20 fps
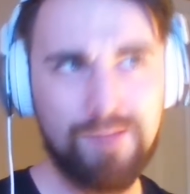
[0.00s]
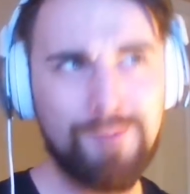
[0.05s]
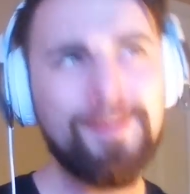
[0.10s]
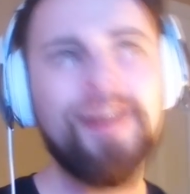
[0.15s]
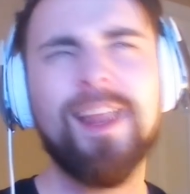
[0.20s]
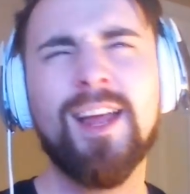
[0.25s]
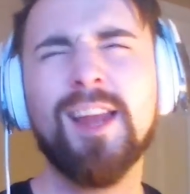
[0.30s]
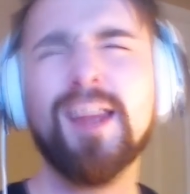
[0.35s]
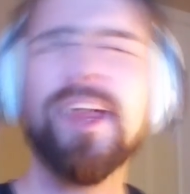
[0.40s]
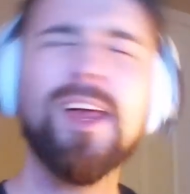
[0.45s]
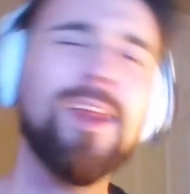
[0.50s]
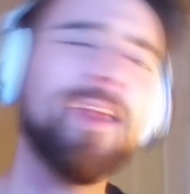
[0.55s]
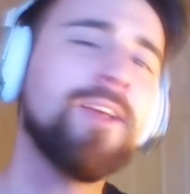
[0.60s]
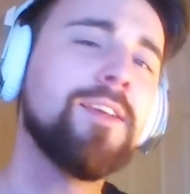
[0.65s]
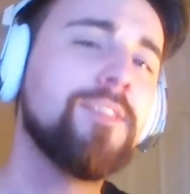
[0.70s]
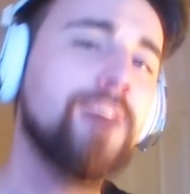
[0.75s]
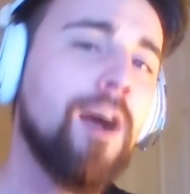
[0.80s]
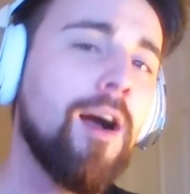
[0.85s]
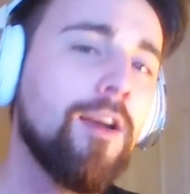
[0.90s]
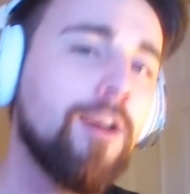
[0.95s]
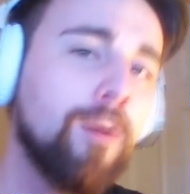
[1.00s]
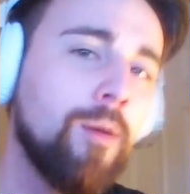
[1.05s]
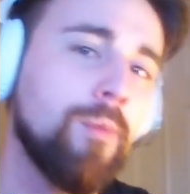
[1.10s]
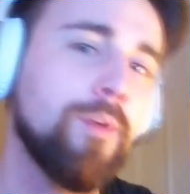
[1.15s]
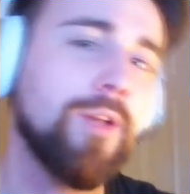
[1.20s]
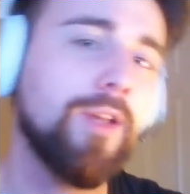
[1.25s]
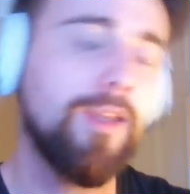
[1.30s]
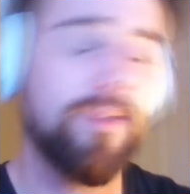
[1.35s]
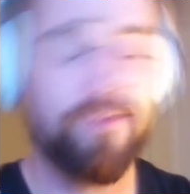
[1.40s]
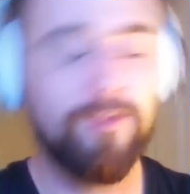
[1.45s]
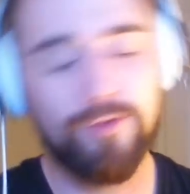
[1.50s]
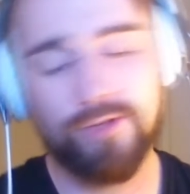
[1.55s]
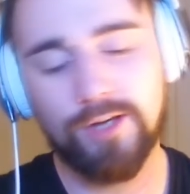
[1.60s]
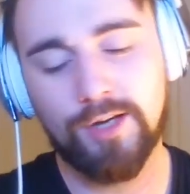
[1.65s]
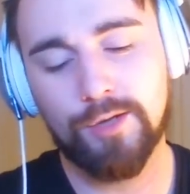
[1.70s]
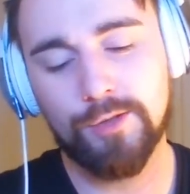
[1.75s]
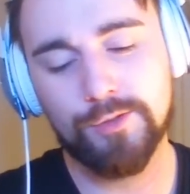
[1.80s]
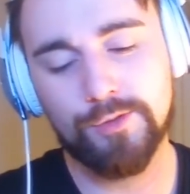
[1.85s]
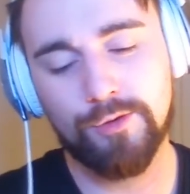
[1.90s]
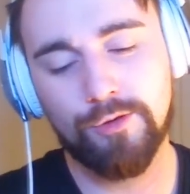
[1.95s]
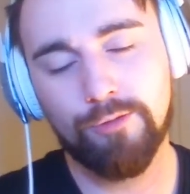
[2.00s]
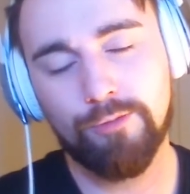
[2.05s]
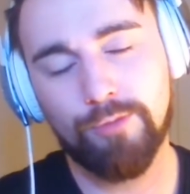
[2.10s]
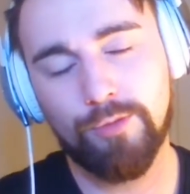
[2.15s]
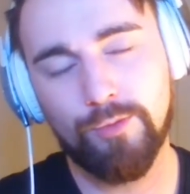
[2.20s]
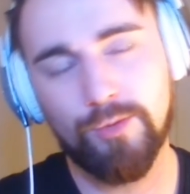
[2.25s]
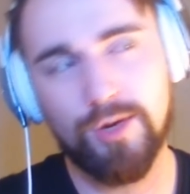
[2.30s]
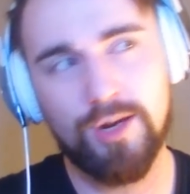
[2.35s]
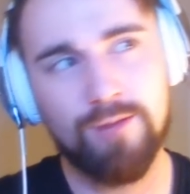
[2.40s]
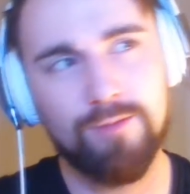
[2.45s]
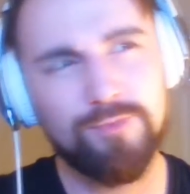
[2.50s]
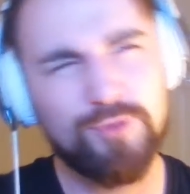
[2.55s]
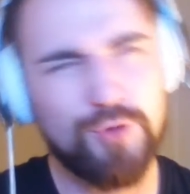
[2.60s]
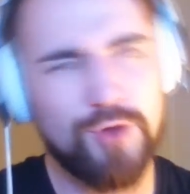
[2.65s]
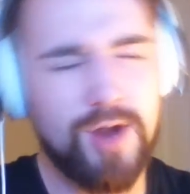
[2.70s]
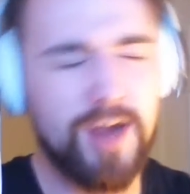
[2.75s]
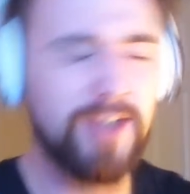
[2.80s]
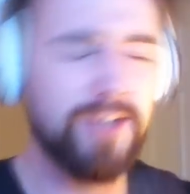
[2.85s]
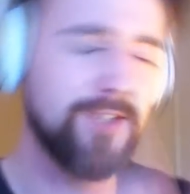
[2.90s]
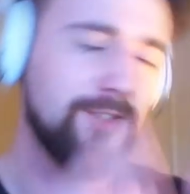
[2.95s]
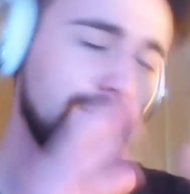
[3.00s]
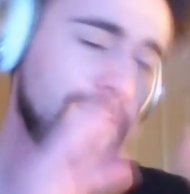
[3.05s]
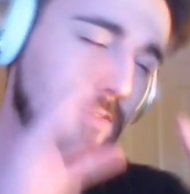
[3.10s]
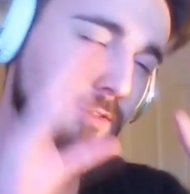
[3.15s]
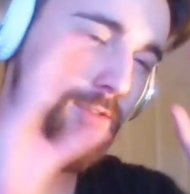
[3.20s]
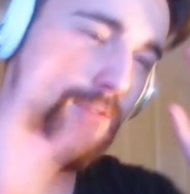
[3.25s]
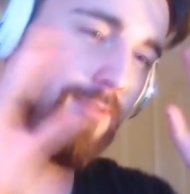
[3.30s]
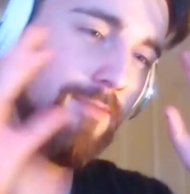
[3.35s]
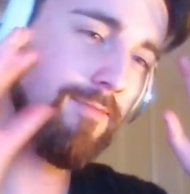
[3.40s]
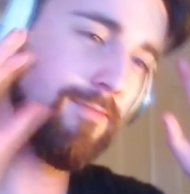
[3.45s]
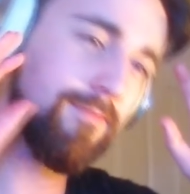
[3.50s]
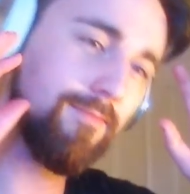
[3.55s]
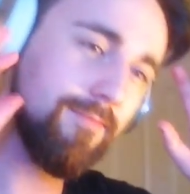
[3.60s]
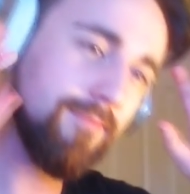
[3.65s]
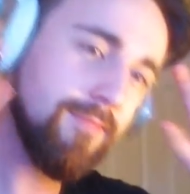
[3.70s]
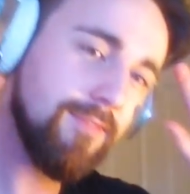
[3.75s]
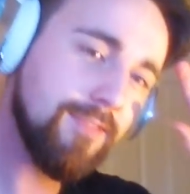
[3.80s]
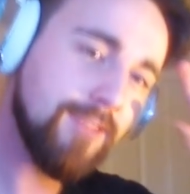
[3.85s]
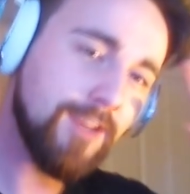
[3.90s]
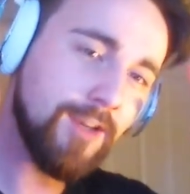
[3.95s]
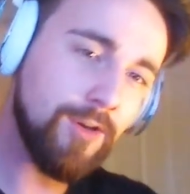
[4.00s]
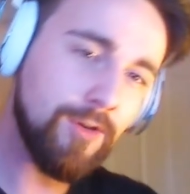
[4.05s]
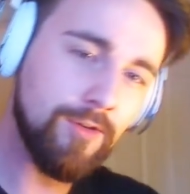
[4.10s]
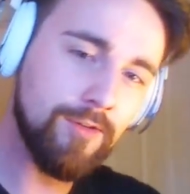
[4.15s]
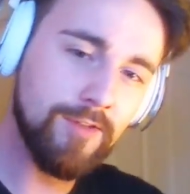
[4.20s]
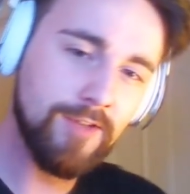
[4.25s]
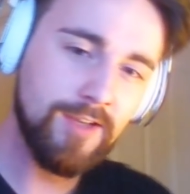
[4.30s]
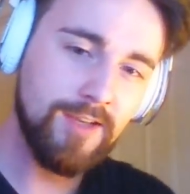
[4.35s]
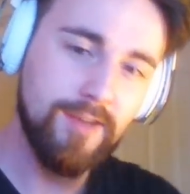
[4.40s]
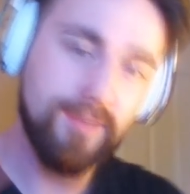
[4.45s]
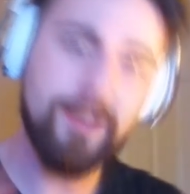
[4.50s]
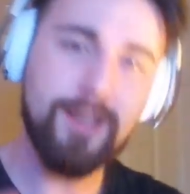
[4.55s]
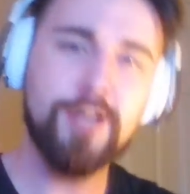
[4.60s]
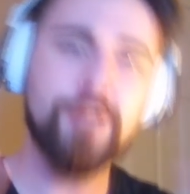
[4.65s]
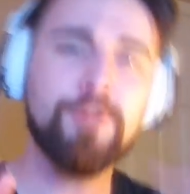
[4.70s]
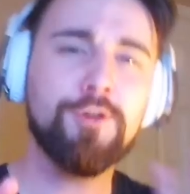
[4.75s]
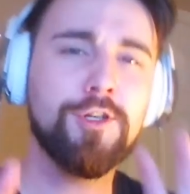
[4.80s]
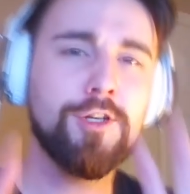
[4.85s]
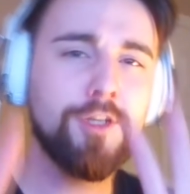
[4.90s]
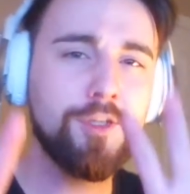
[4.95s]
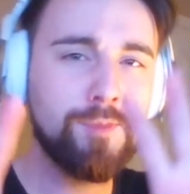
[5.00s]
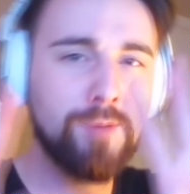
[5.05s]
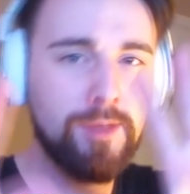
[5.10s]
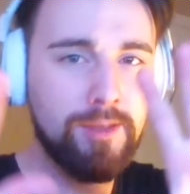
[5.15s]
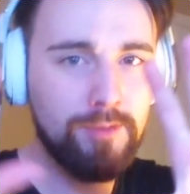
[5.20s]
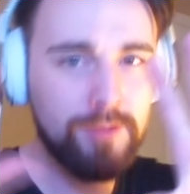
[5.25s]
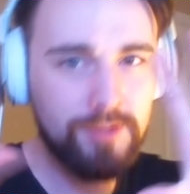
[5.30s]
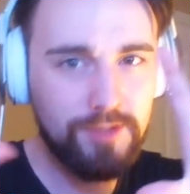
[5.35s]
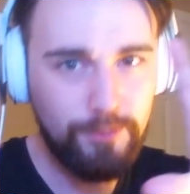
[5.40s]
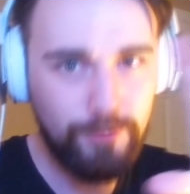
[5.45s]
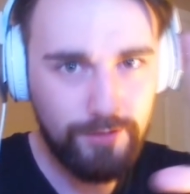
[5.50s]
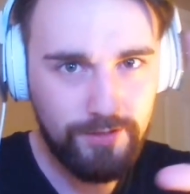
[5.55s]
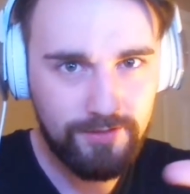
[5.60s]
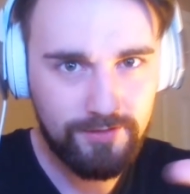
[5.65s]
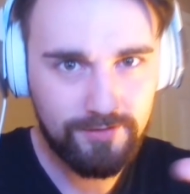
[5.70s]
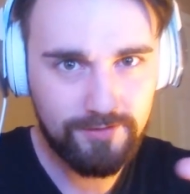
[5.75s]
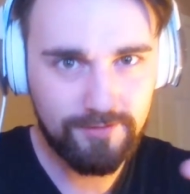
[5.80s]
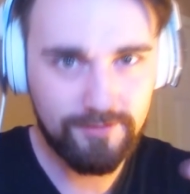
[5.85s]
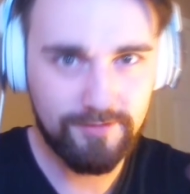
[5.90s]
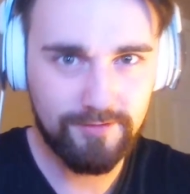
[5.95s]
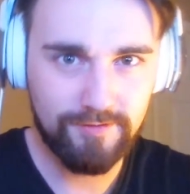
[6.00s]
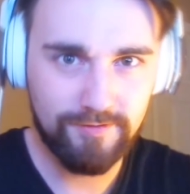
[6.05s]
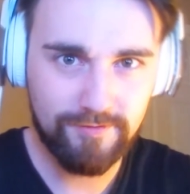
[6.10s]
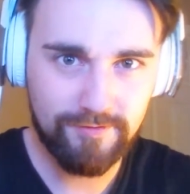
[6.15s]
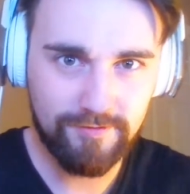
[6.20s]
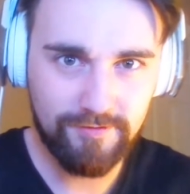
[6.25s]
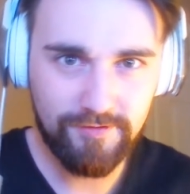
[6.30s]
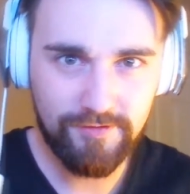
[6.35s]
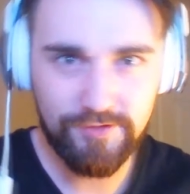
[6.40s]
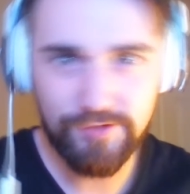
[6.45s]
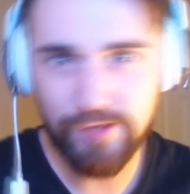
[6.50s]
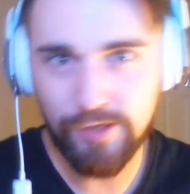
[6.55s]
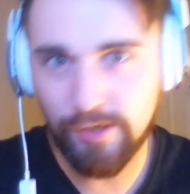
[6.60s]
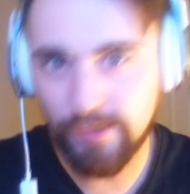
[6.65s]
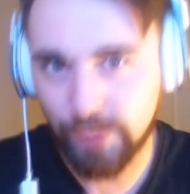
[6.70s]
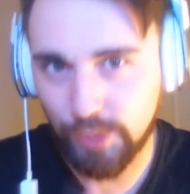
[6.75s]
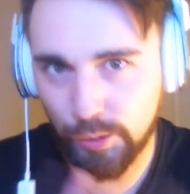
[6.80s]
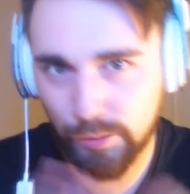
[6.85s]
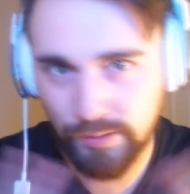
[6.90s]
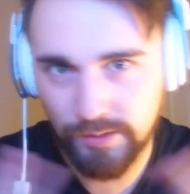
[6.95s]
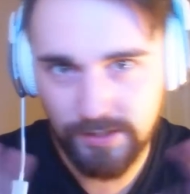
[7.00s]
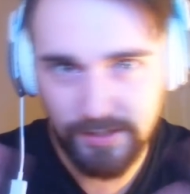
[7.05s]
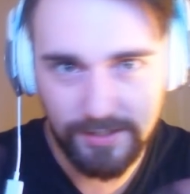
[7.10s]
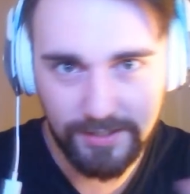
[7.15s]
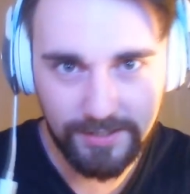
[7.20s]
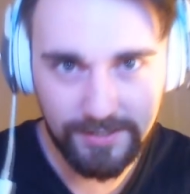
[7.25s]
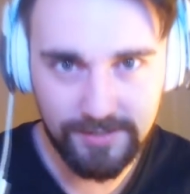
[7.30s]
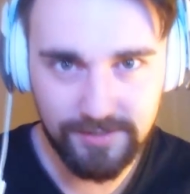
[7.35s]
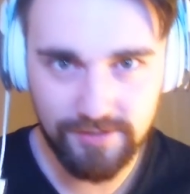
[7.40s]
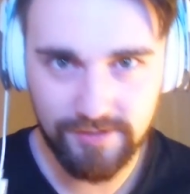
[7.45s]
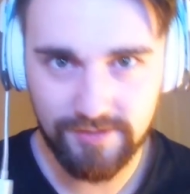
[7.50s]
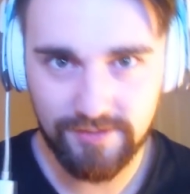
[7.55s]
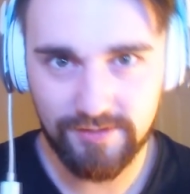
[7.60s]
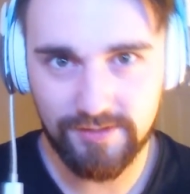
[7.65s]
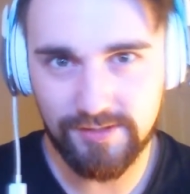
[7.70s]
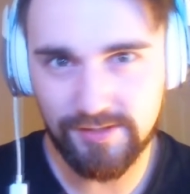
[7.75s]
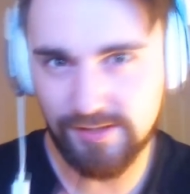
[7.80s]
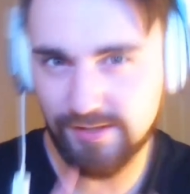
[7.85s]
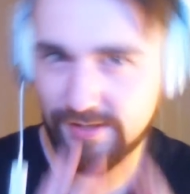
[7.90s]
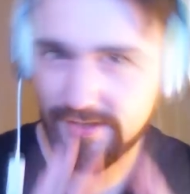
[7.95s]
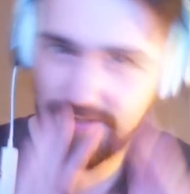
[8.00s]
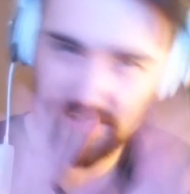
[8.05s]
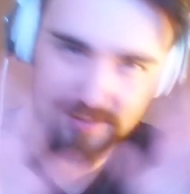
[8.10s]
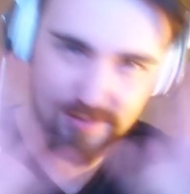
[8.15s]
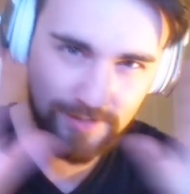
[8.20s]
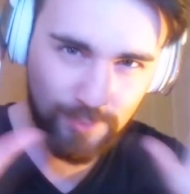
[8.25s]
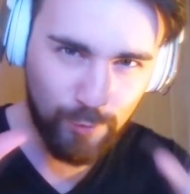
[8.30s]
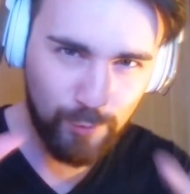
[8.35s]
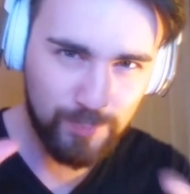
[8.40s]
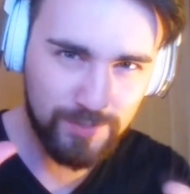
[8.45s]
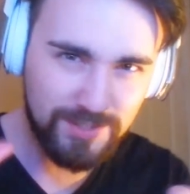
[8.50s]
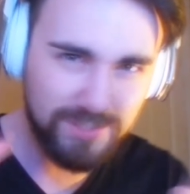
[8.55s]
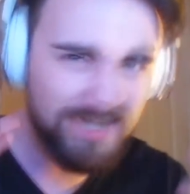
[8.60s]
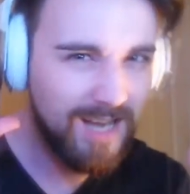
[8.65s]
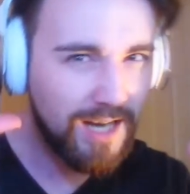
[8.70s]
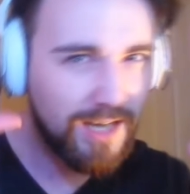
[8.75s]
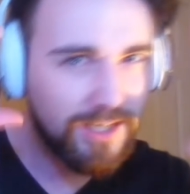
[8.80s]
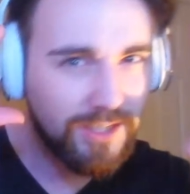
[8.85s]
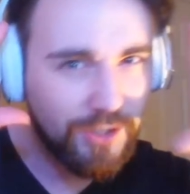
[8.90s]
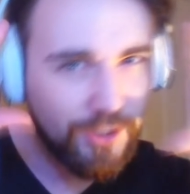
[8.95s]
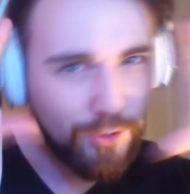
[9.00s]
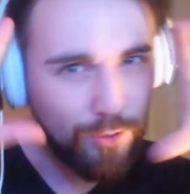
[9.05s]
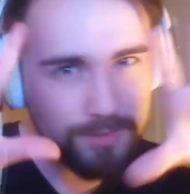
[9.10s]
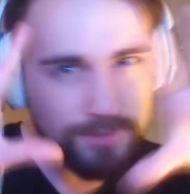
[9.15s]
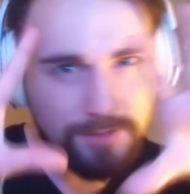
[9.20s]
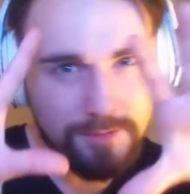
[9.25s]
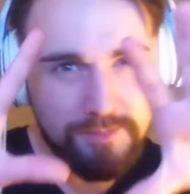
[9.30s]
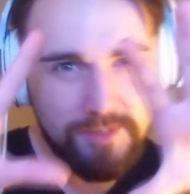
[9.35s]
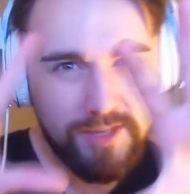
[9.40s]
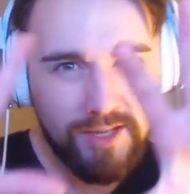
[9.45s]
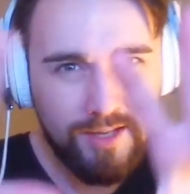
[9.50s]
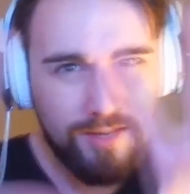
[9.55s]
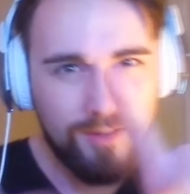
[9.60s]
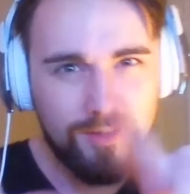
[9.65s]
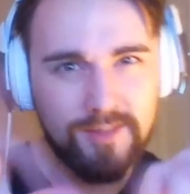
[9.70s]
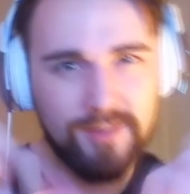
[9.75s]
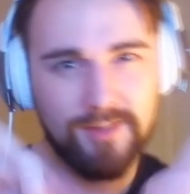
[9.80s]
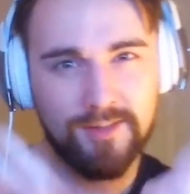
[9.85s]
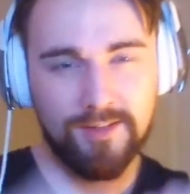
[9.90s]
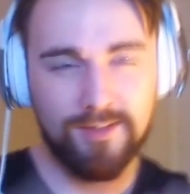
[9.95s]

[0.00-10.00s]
I mean, I like dark comedy, don't get us wrong, but when I'm trying to, you know, introduce people to it, dark comedy, it isn't always exactly your domain.